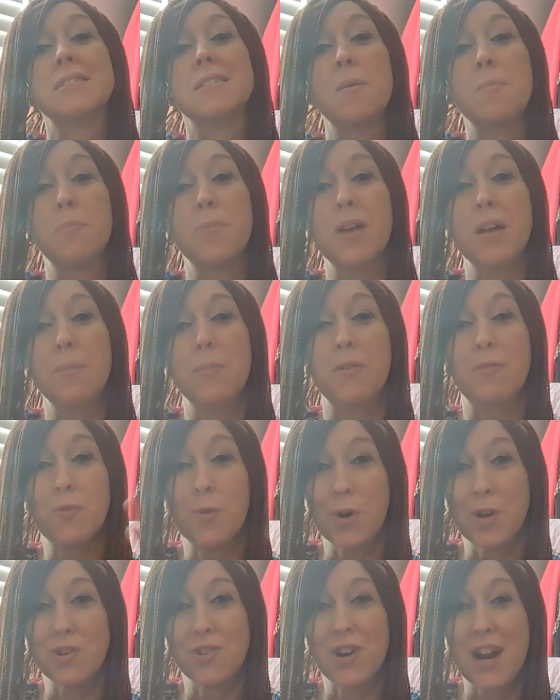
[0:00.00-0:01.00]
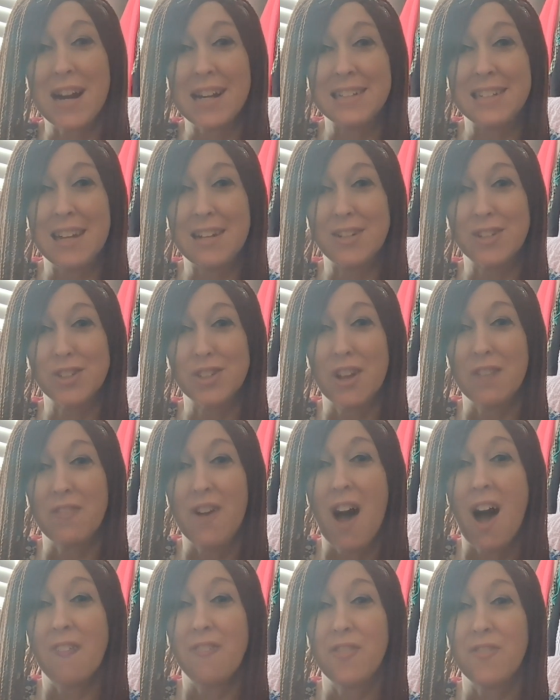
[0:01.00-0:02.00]
something before you try to take yourself
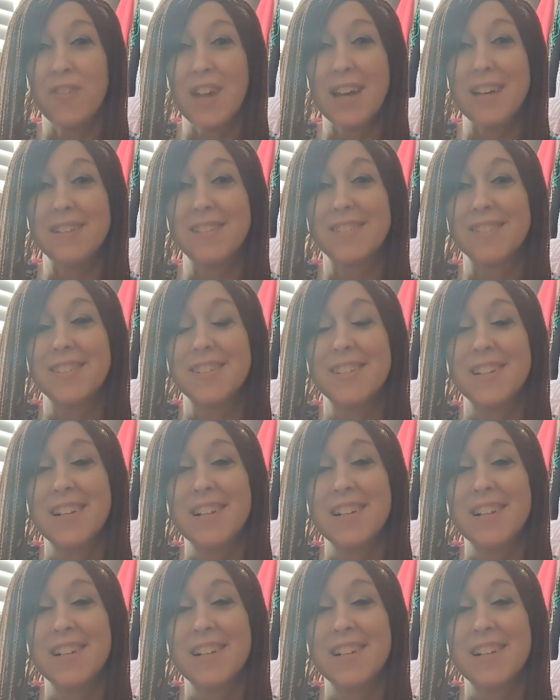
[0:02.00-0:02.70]
off of it.